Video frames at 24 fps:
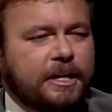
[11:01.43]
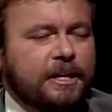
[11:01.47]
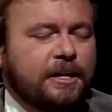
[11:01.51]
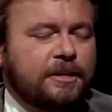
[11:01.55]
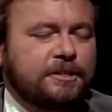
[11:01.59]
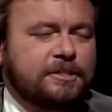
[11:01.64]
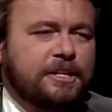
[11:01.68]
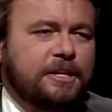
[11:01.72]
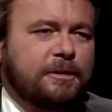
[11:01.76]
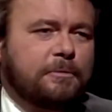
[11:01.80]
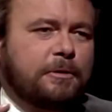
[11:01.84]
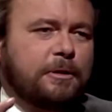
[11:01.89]
I'll
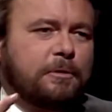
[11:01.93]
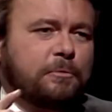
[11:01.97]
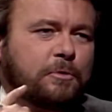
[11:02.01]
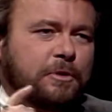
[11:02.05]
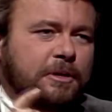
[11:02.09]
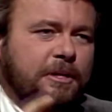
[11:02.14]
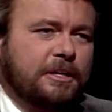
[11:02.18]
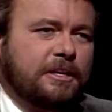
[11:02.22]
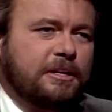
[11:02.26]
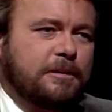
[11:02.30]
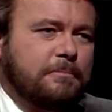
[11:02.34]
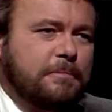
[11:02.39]
tell you what, we're
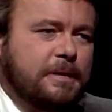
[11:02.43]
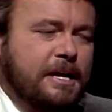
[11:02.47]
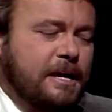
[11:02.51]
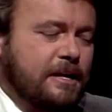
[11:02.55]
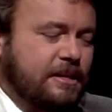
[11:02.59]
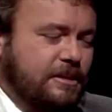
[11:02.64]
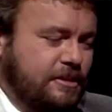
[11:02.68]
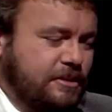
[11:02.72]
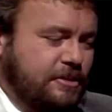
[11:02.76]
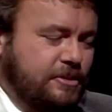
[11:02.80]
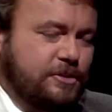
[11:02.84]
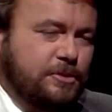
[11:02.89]
going to come back
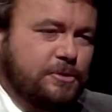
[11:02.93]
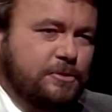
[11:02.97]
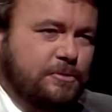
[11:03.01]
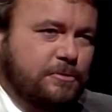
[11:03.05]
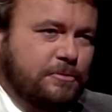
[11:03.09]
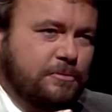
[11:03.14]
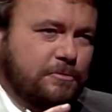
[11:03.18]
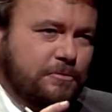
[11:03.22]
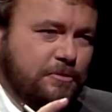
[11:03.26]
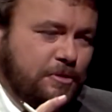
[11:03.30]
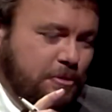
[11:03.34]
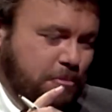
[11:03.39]

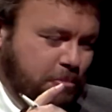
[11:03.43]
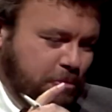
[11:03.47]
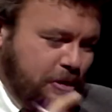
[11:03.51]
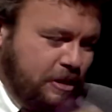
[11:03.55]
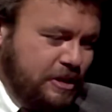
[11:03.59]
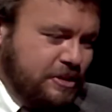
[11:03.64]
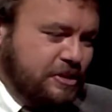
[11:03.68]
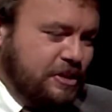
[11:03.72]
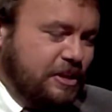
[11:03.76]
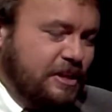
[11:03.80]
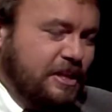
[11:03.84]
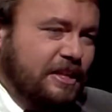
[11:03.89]
to the
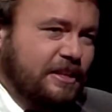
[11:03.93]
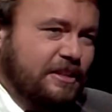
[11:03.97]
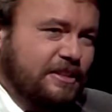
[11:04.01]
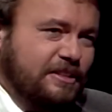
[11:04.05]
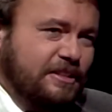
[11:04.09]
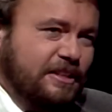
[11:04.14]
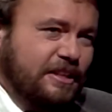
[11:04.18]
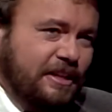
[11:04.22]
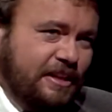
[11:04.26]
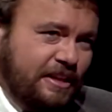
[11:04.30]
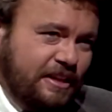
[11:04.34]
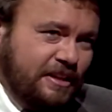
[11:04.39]
president
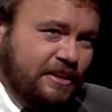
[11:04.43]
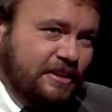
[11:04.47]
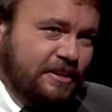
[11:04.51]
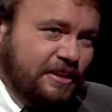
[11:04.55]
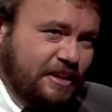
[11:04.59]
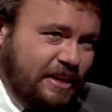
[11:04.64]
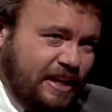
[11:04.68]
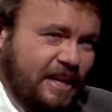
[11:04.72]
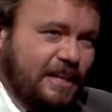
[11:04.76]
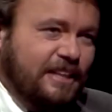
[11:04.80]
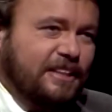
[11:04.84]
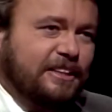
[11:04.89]
and
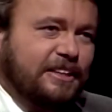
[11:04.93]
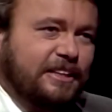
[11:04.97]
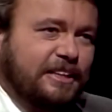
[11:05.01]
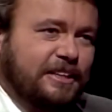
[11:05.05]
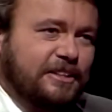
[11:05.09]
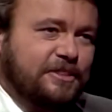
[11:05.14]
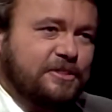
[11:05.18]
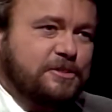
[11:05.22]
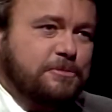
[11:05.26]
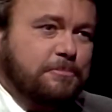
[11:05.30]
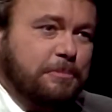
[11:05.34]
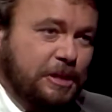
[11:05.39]

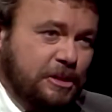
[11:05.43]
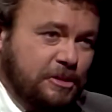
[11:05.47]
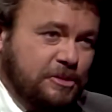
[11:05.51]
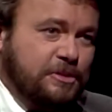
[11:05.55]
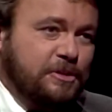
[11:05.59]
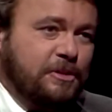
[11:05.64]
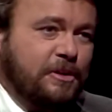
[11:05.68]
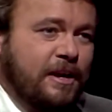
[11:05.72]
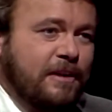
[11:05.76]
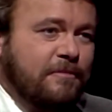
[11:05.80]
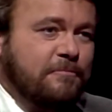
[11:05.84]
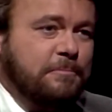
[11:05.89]
aliens because
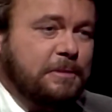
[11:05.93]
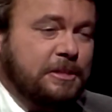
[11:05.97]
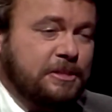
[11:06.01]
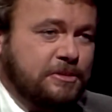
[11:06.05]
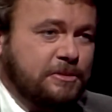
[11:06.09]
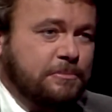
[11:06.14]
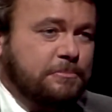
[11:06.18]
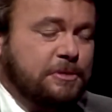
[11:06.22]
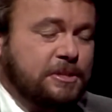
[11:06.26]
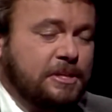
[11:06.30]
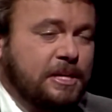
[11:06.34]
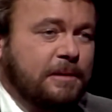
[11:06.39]
there have been
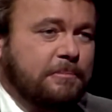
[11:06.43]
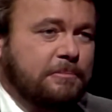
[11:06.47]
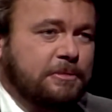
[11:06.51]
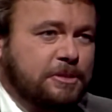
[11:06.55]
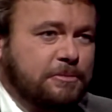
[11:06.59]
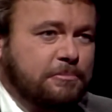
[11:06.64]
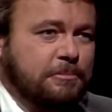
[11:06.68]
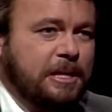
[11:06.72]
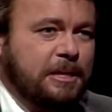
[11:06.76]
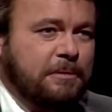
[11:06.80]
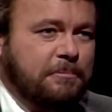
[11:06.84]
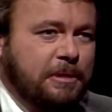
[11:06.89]
some statements
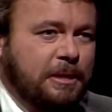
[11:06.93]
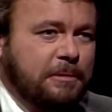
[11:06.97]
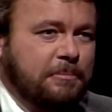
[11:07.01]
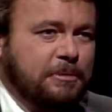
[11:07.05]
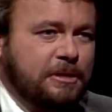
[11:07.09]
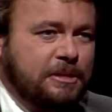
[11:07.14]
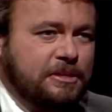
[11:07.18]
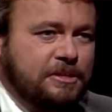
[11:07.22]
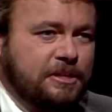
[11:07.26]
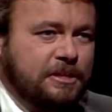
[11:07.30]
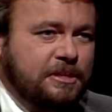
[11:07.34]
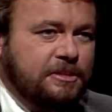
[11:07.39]
made by
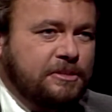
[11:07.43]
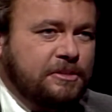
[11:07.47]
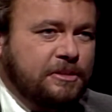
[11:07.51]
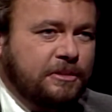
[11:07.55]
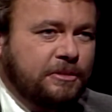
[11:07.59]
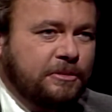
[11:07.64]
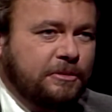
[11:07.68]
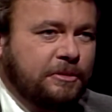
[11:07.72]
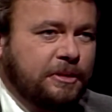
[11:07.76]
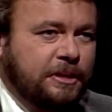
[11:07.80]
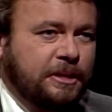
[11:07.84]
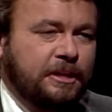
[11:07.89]
presidents,
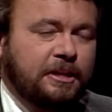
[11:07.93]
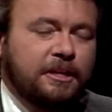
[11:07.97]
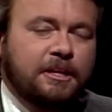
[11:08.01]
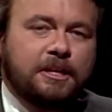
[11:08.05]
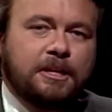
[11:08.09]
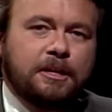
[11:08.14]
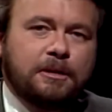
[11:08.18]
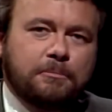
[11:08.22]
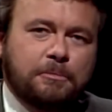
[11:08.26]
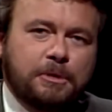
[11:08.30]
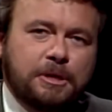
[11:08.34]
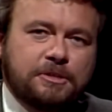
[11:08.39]
including
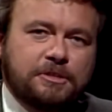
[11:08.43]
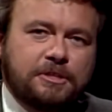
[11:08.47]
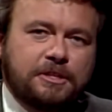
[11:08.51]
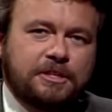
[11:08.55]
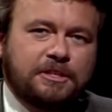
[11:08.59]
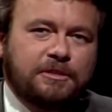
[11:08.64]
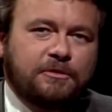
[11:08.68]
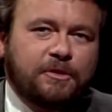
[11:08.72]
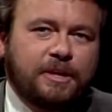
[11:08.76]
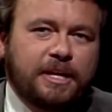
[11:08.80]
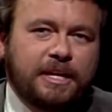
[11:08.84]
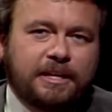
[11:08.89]

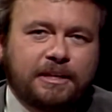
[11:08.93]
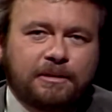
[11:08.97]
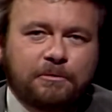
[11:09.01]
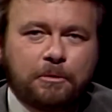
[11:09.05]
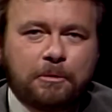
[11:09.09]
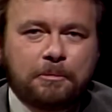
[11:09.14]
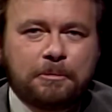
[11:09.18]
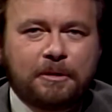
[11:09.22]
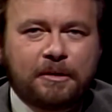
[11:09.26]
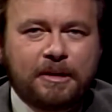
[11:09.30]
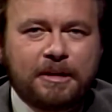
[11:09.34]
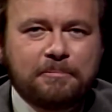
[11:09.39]
President Reagan. We'll
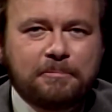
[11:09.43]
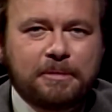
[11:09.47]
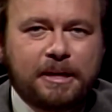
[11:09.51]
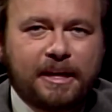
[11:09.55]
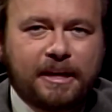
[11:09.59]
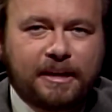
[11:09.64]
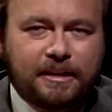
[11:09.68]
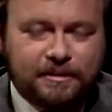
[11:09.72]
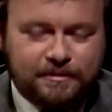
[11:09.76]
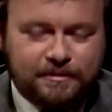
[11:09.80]
be right back.